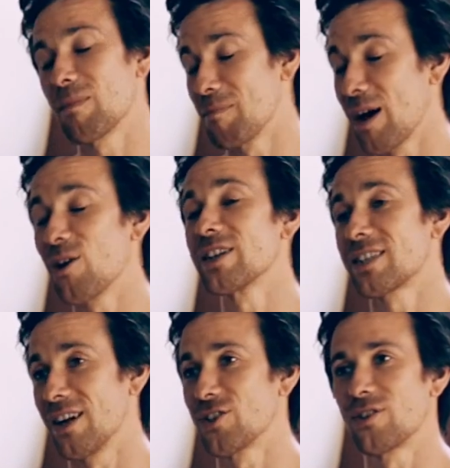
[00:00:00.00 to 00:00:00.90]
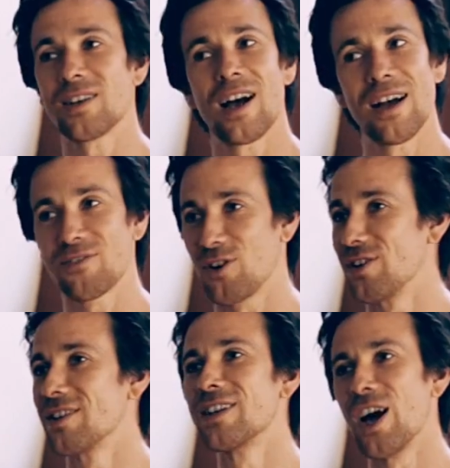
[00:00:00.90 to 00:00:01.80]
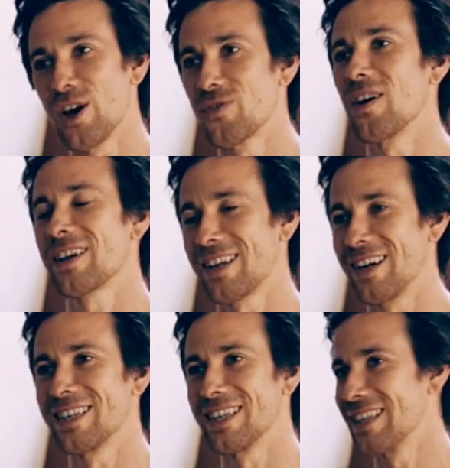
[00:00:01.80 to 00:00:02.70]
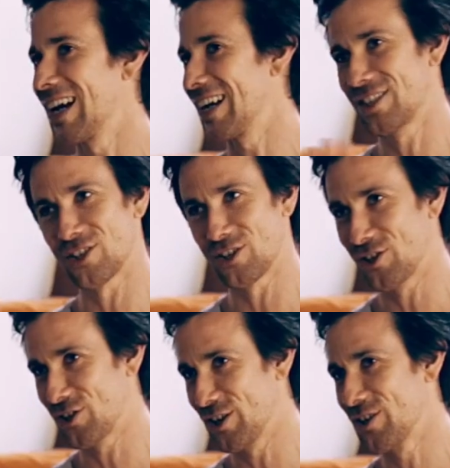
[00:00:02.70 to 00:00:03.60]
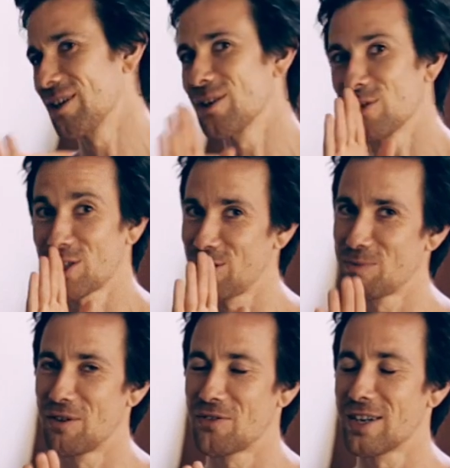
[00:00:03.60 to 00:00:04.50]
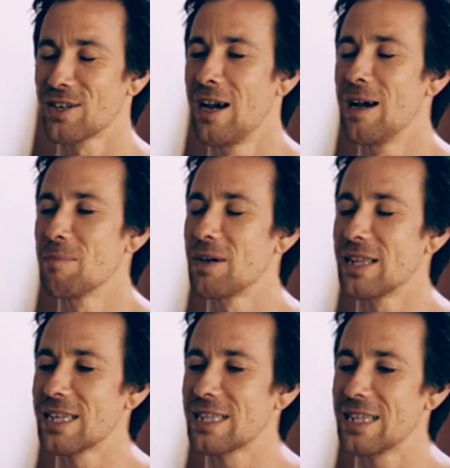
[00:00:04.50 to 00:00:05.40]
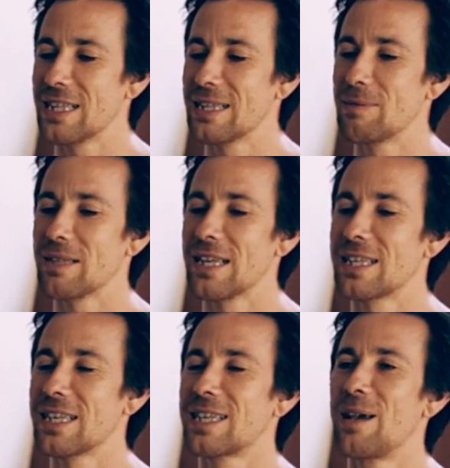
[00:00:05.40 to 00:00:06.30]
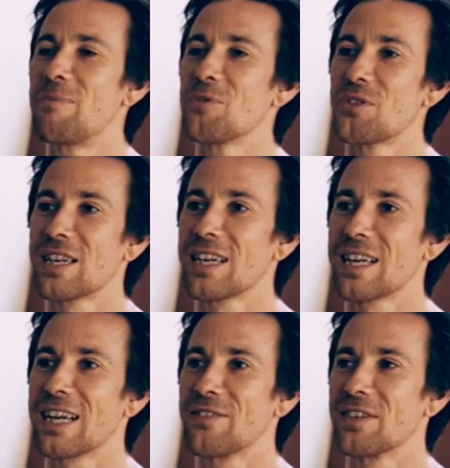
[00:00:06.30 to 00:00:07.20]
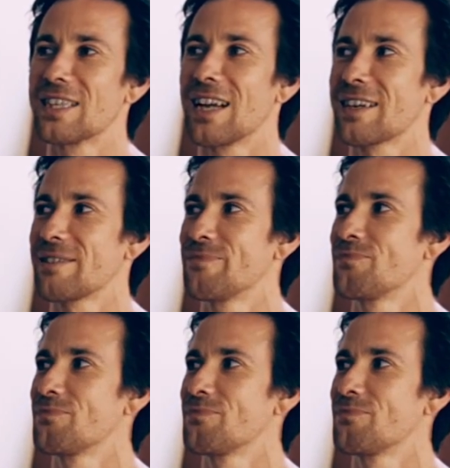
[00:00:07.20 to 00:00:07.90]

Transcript: My honest answer is, I have got no fucking idea. That is just the truth. Oh, excuse my French. Yeah. But there's this simple thing again of it's like